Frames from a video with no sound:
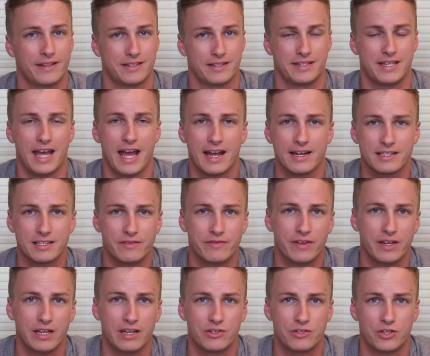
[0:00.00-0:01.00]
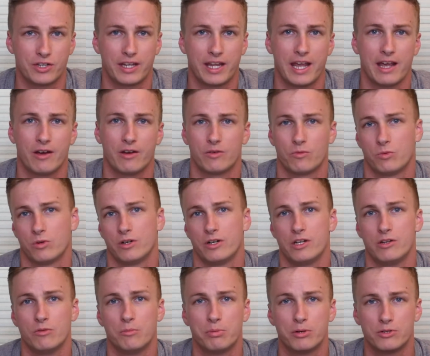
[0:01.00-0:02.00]
that's a tax-advantaged account
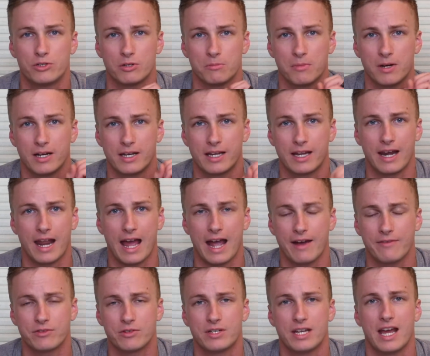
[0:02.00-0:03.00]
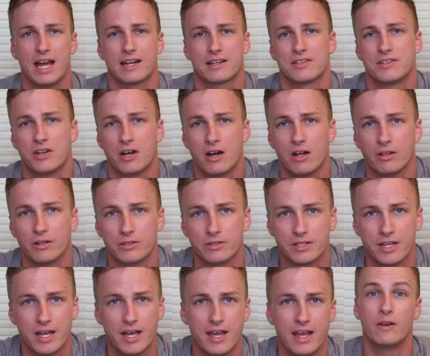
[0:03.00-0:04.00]
where you put your money in after-tax
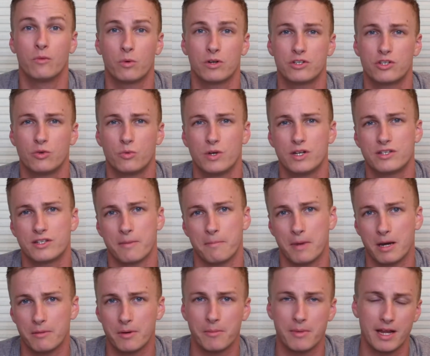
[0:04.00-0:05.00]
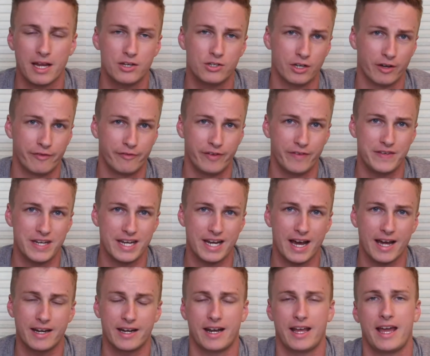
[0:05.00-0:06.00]
dollars. Then once you reach the minimum age of
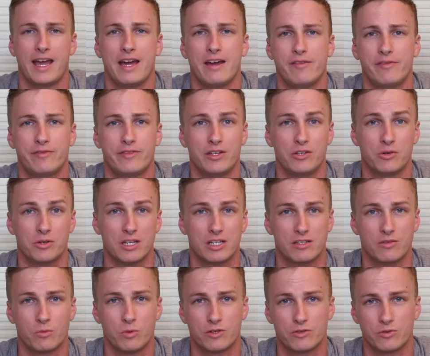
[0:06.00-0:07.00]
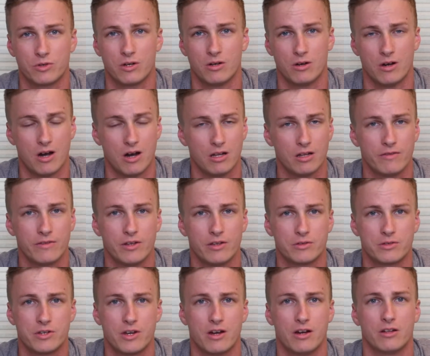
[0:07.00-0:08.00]
59 and a half, then you'll get to withdraw all of
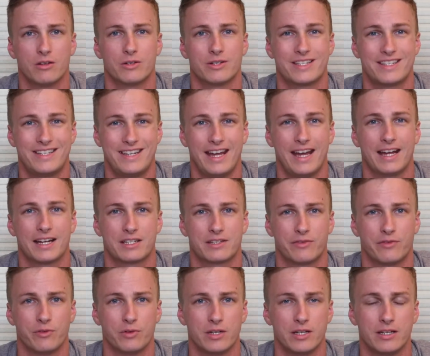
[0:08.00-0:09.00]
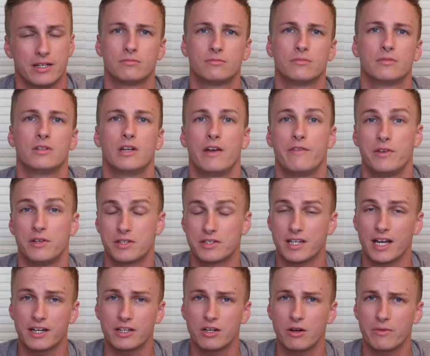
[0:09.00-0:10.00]
those dollars tax-free. If you
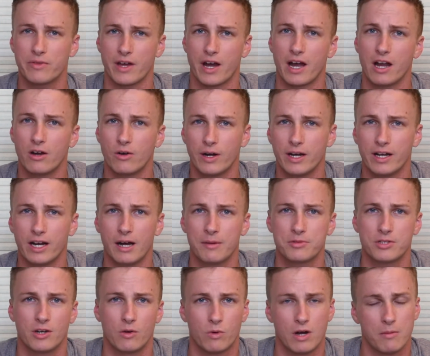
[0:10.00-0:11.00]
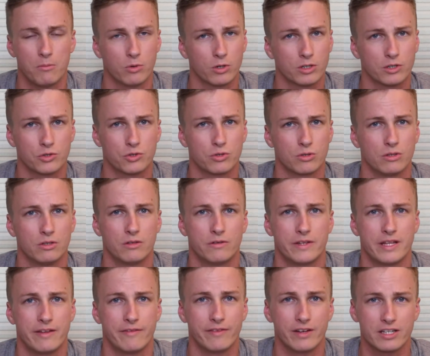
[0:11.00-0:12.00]
decide to go with the IRA option and want more control over
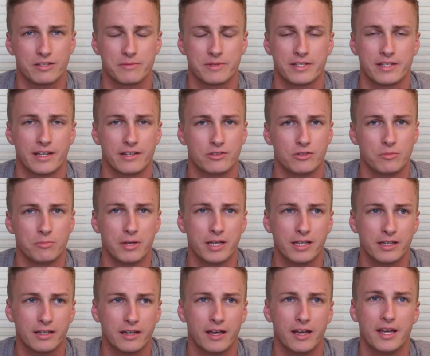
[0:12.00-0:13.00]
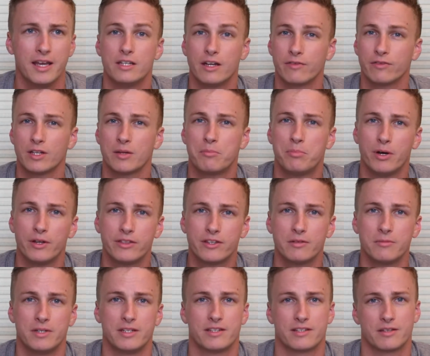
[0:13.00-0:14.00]
the investments that you pick, definitely put
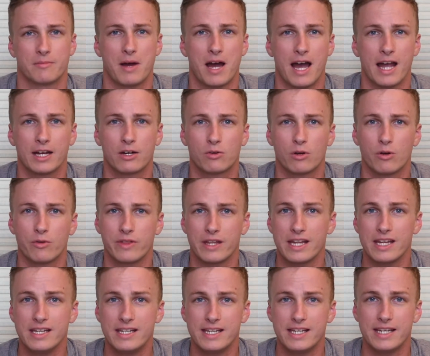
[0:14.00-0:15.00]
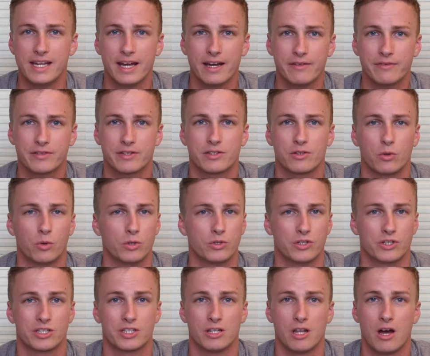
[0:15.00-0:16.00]
them into some high growth ETFs or
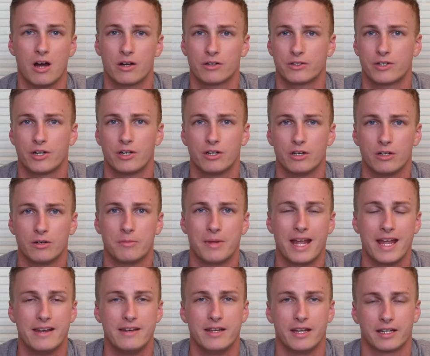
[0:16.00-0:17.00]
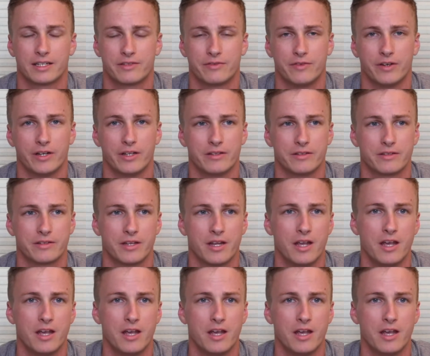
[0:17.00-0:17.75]
just long-term index funds.